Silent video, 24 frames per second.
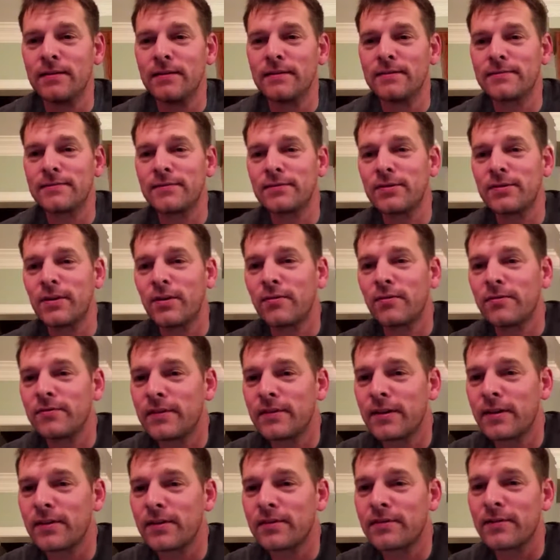So
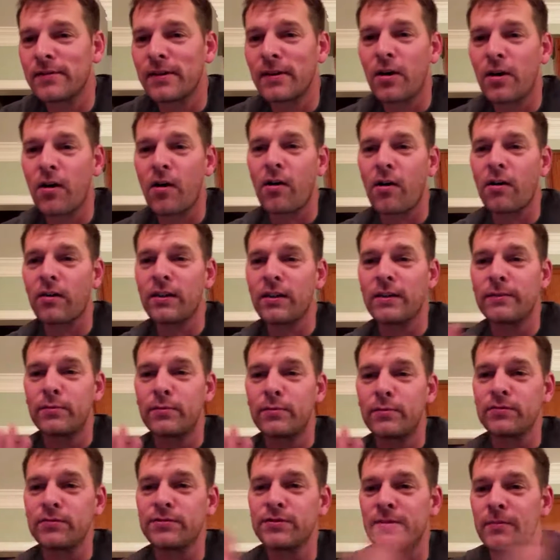they're all
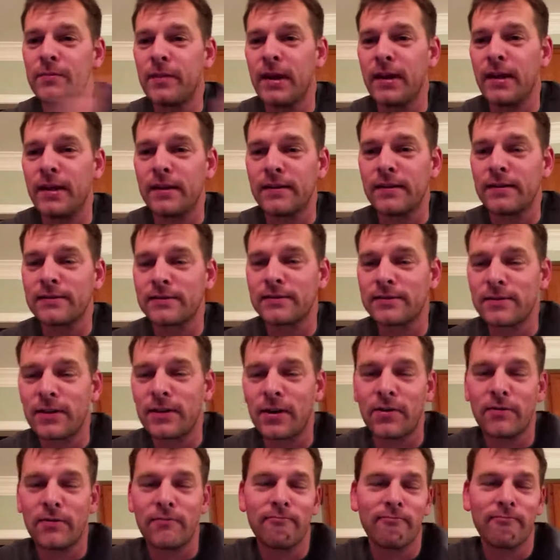liberals to me.
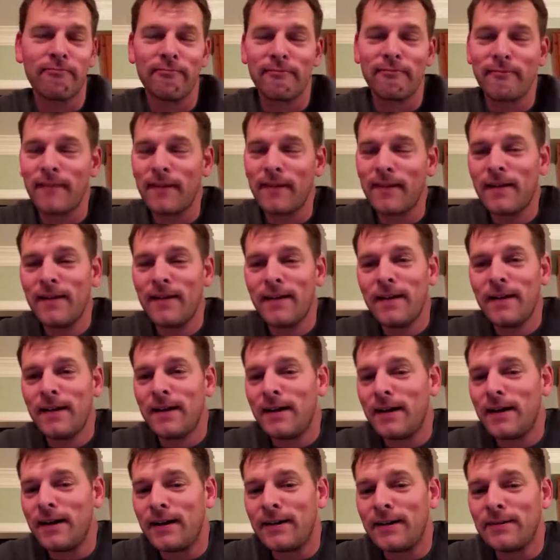So
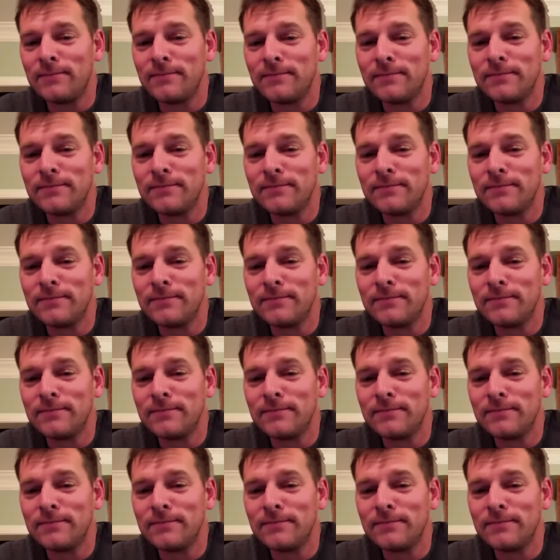I